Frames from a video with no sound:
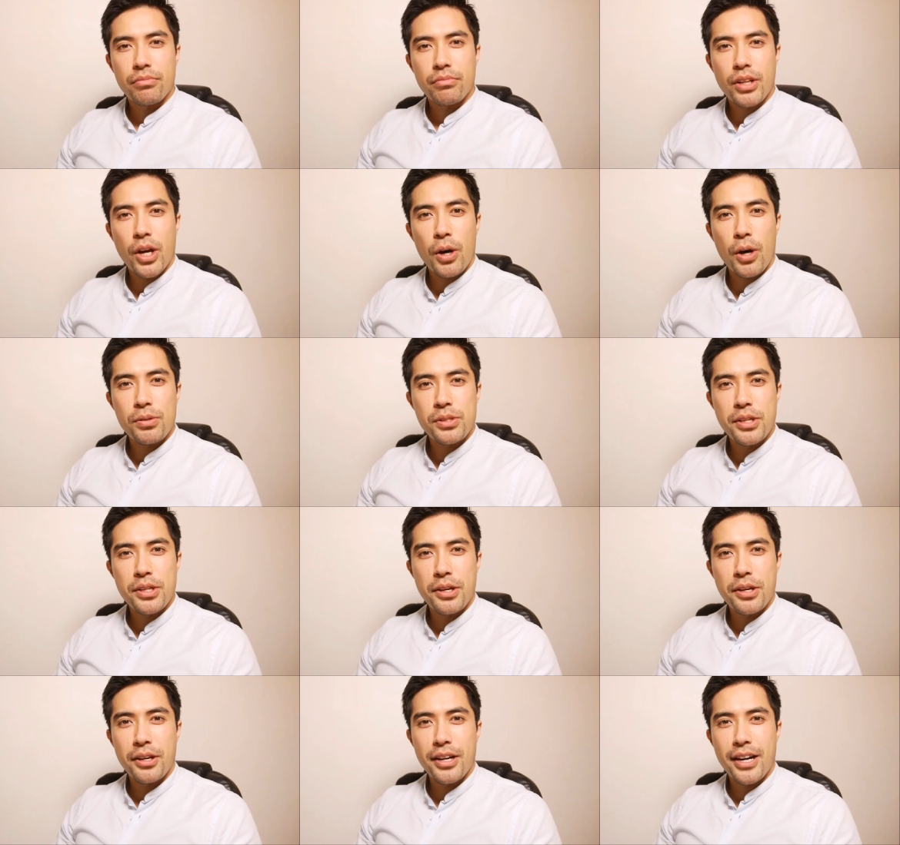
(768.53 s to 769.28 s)
I'll
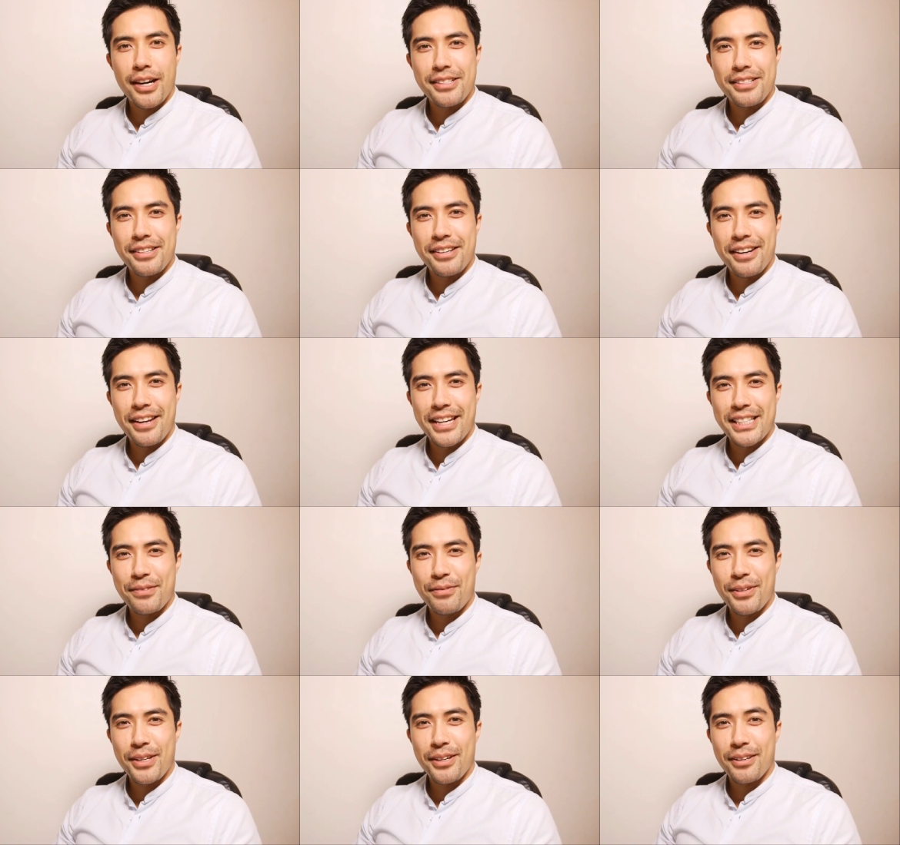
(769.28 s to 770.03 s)
see you guys in the
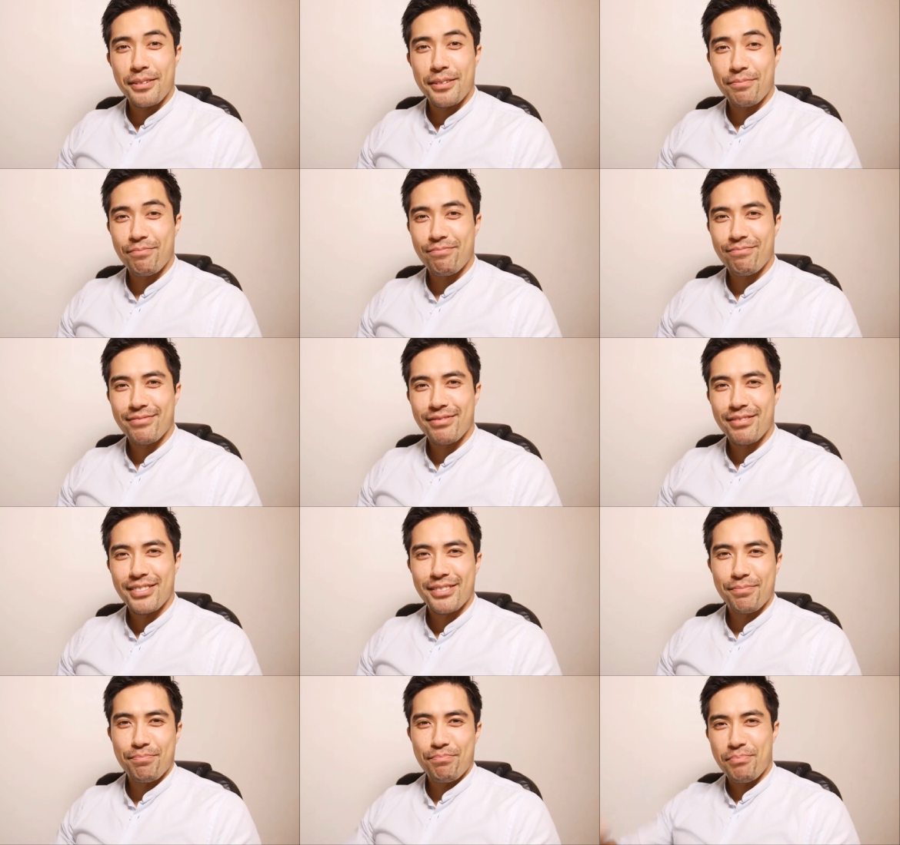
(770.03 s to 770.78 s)
next video.
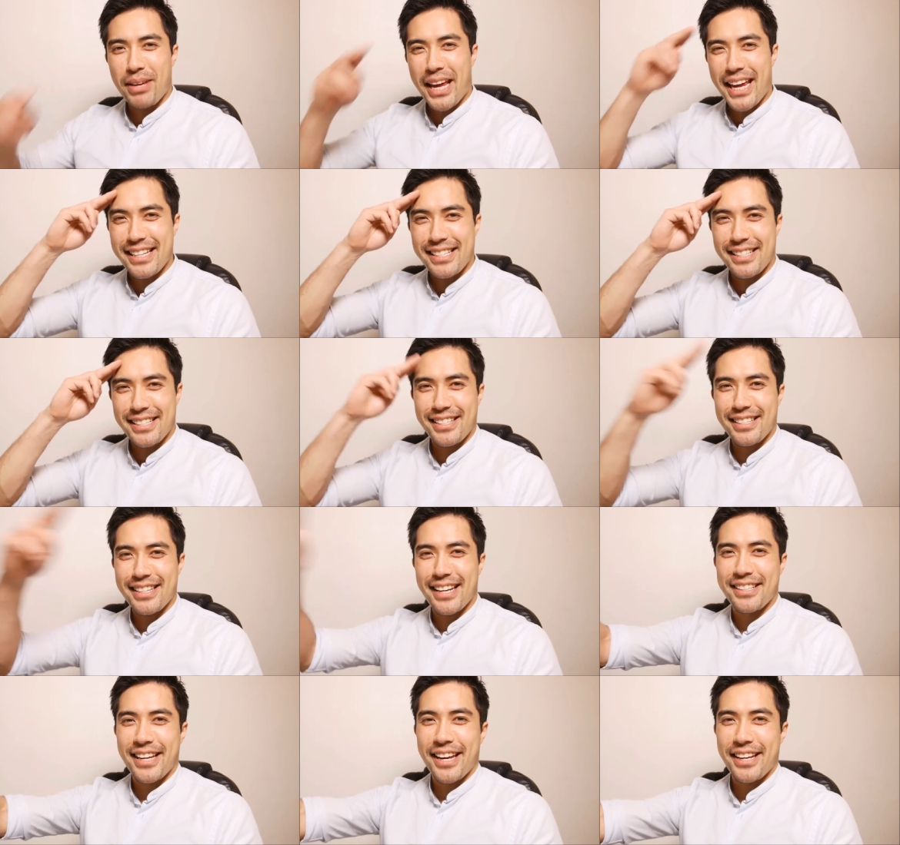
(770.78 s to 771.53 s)
Peace
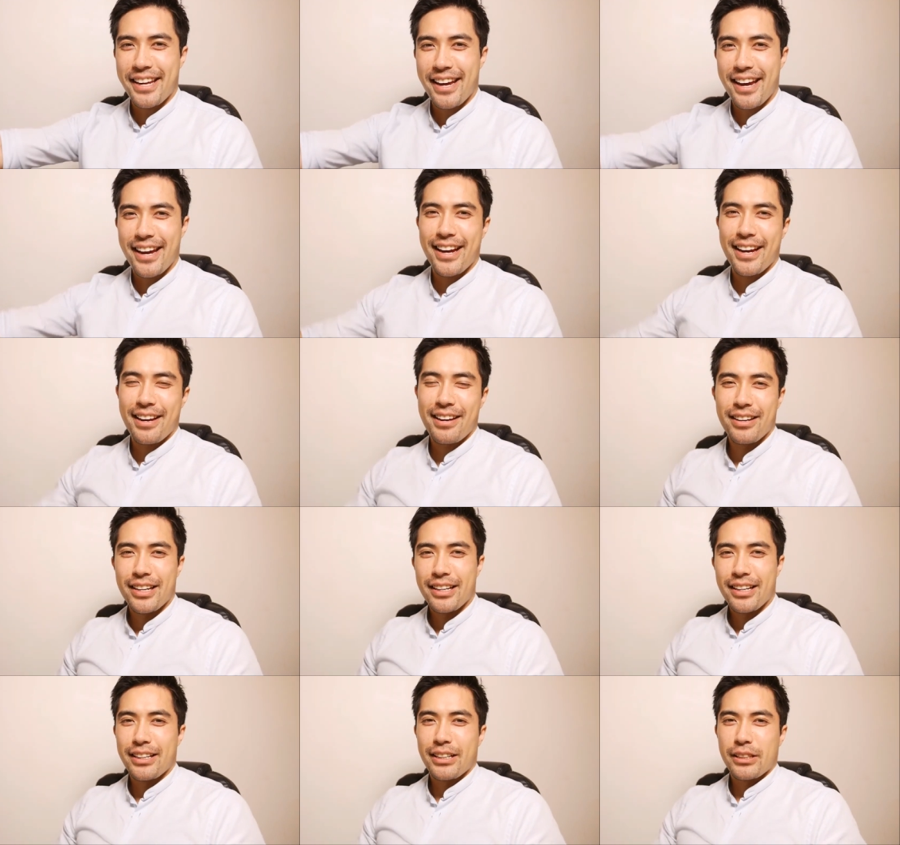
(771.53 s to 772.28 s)
and take care.
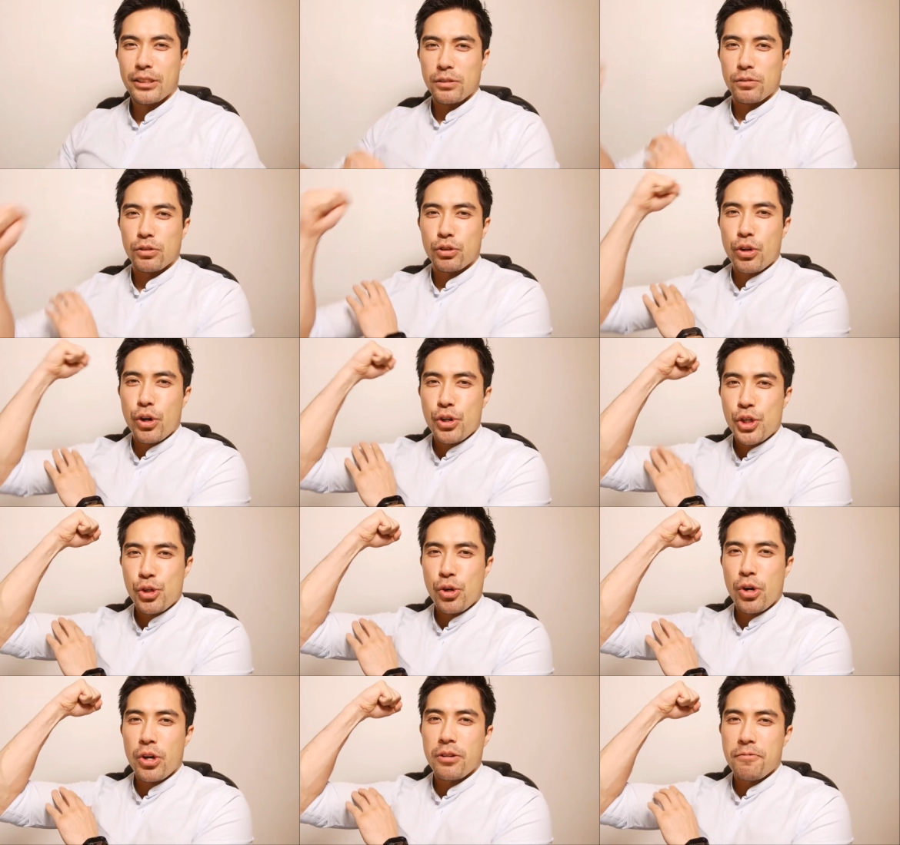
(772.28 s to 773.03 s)
Grow
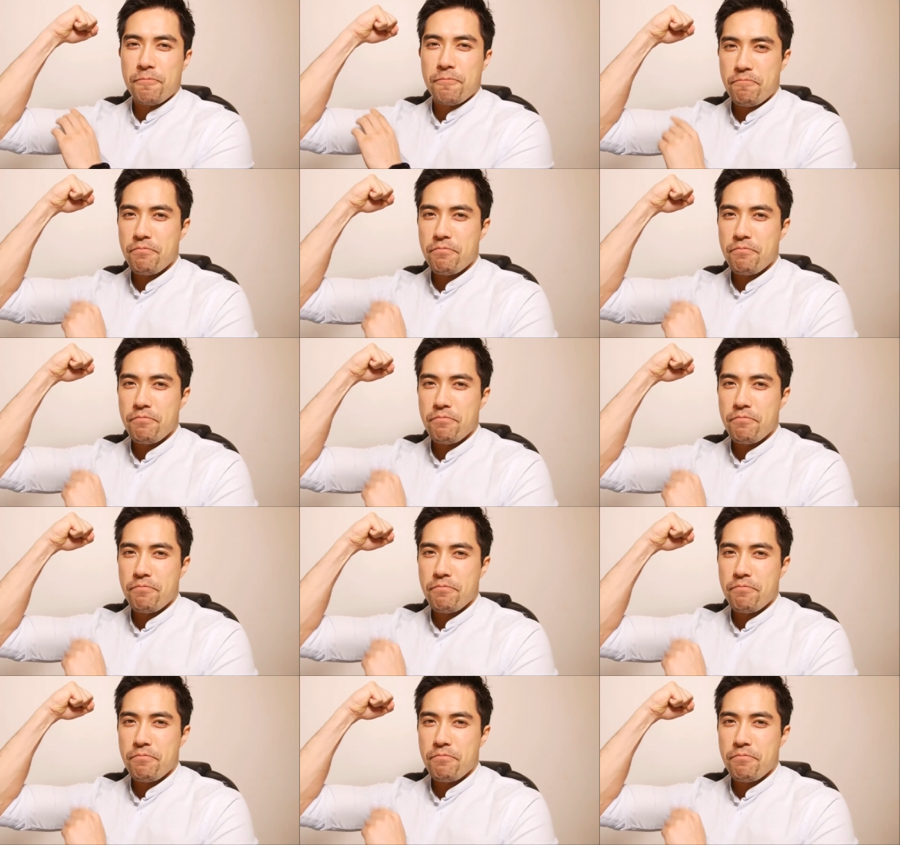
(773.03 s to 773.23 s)
strong.